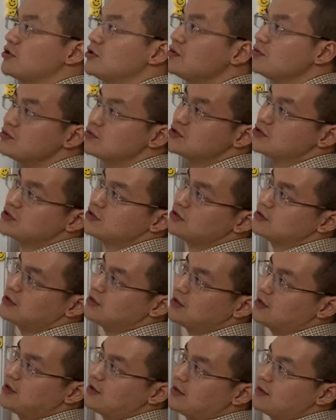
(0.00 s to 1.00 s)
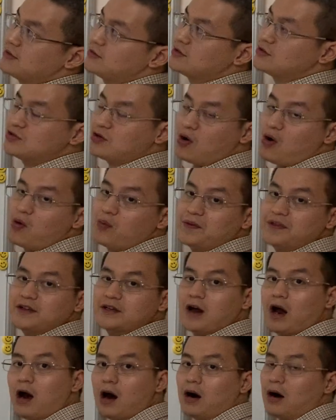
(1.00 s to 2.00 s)
choose the door with the
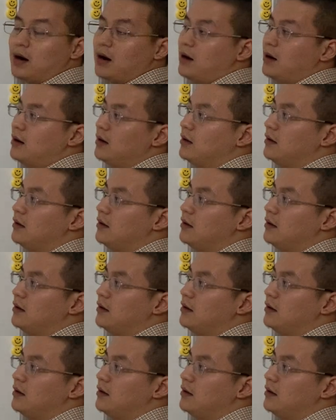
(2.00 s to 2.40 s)
car